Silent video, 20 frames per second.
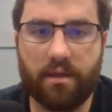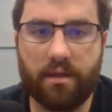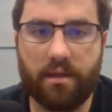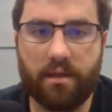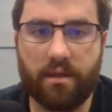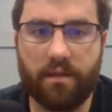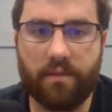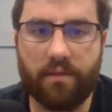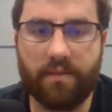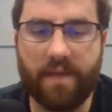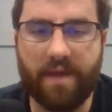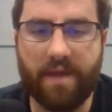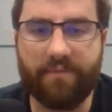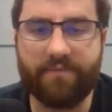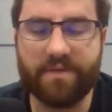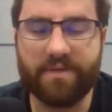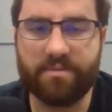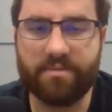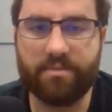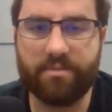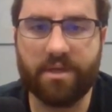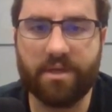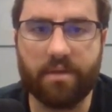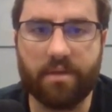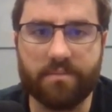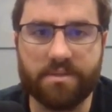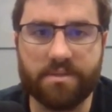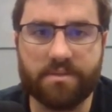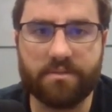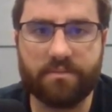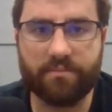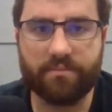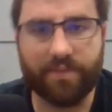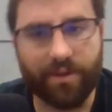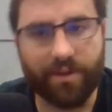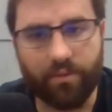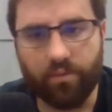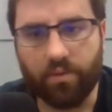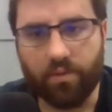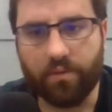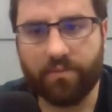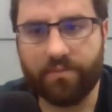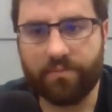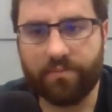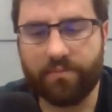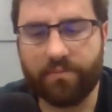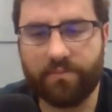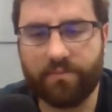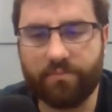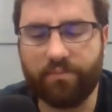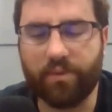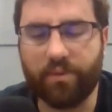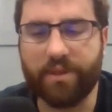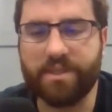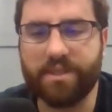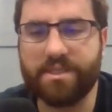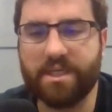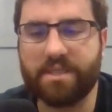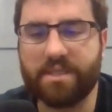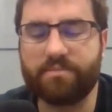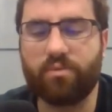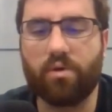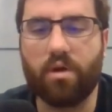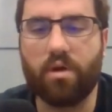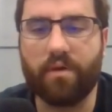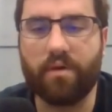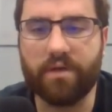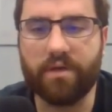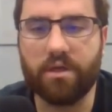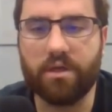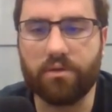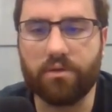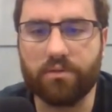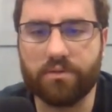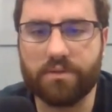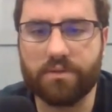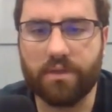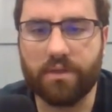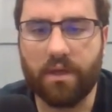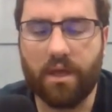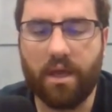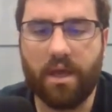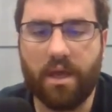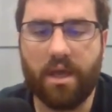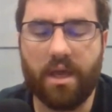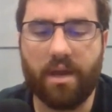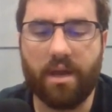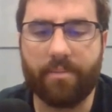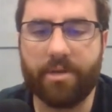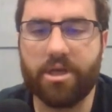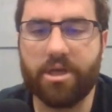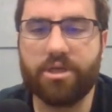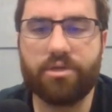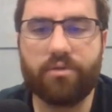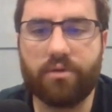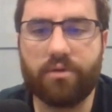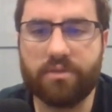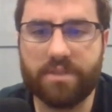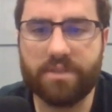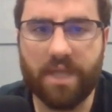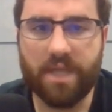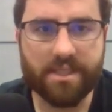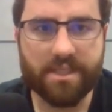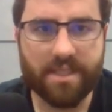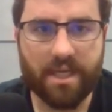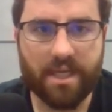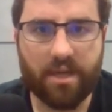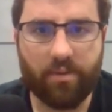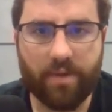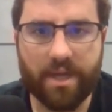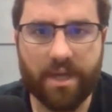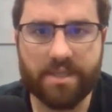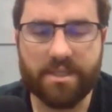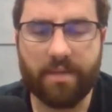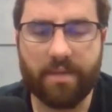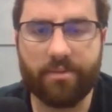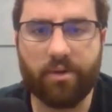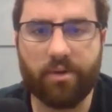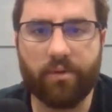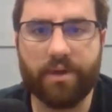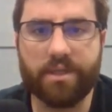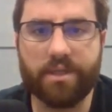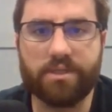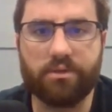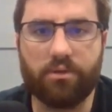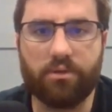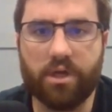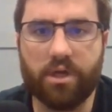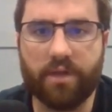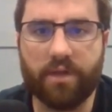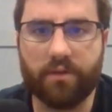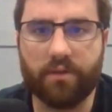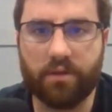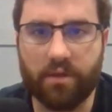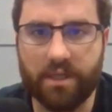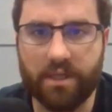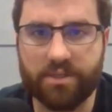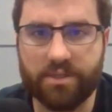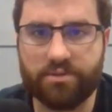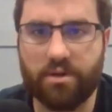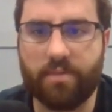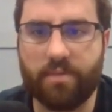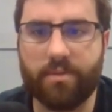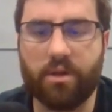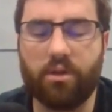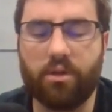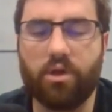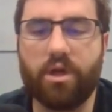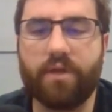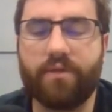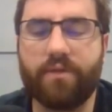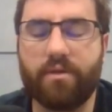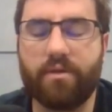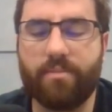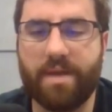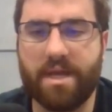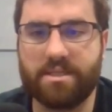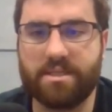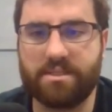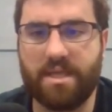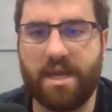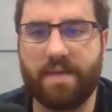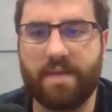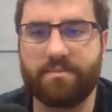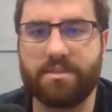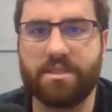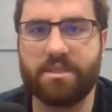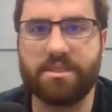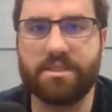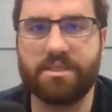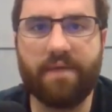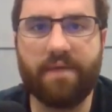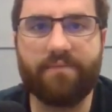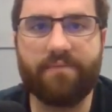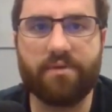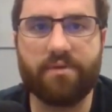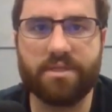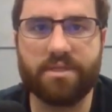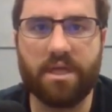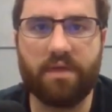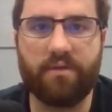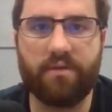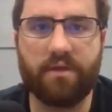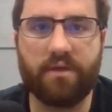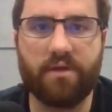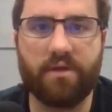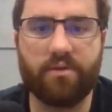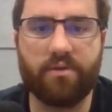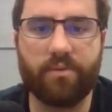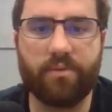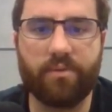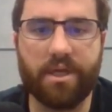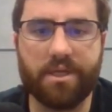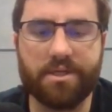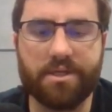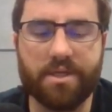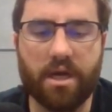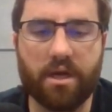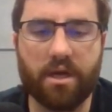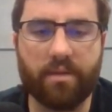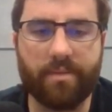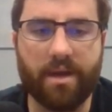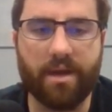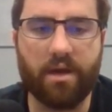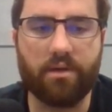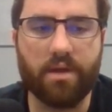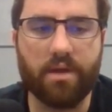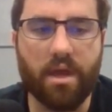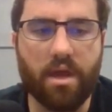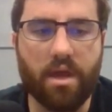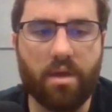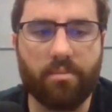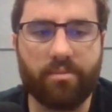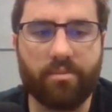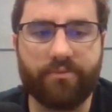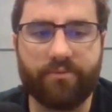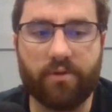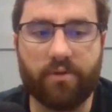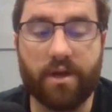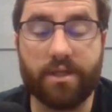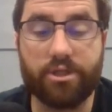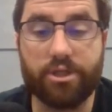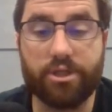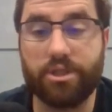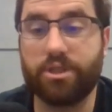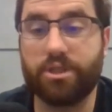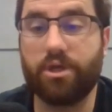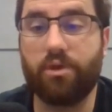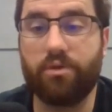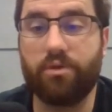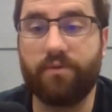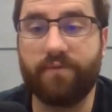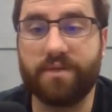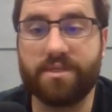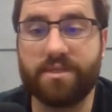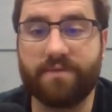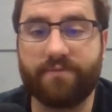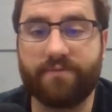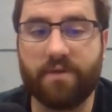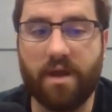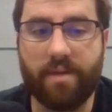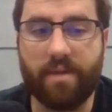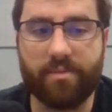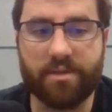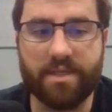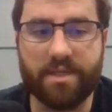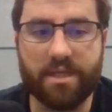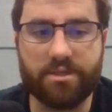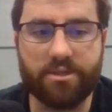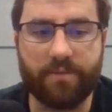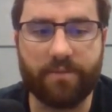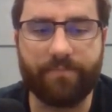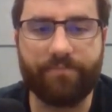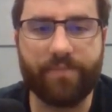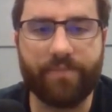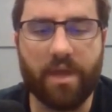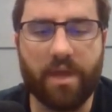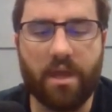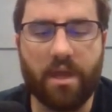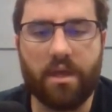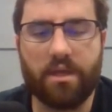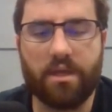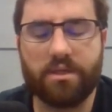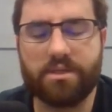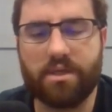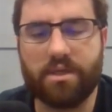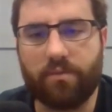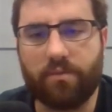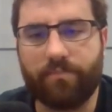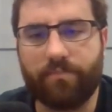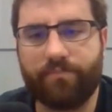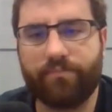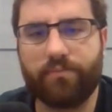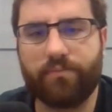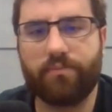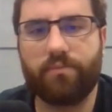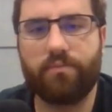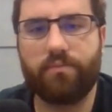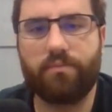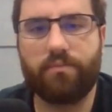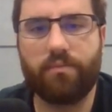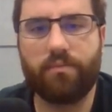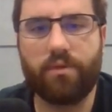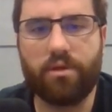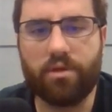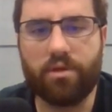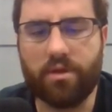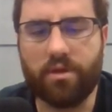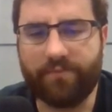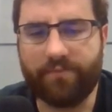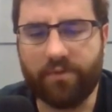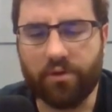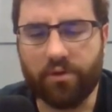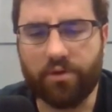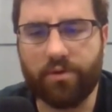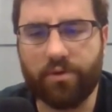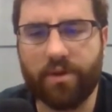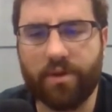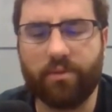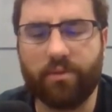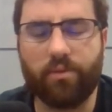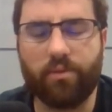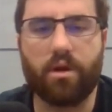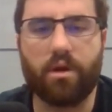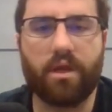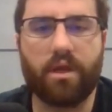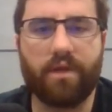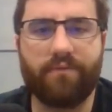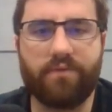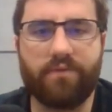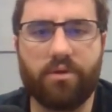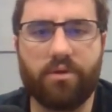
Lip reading: that visit becomes, worth 0.6 more RVUs. And I'm going to do those things anyways. I'm going to look at the cholesterol. I'm going to look at their past labs to see if there's anything there that we need to talk about before I just code the visit for hypertension. So if you're doing the work, if you are